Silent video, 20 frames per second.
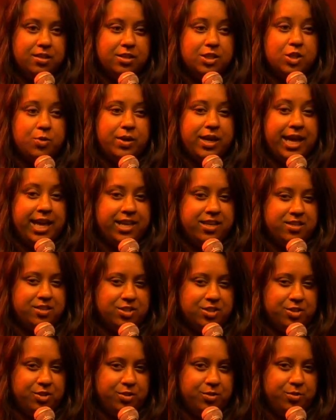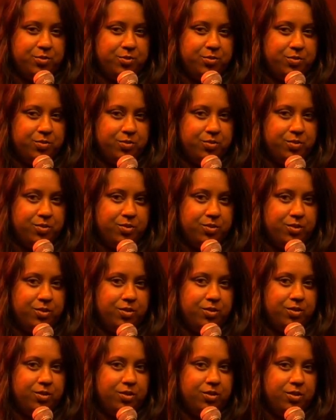to a hen
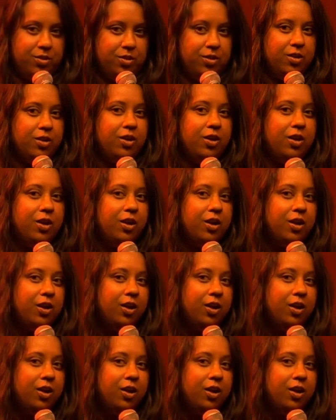do? Woo!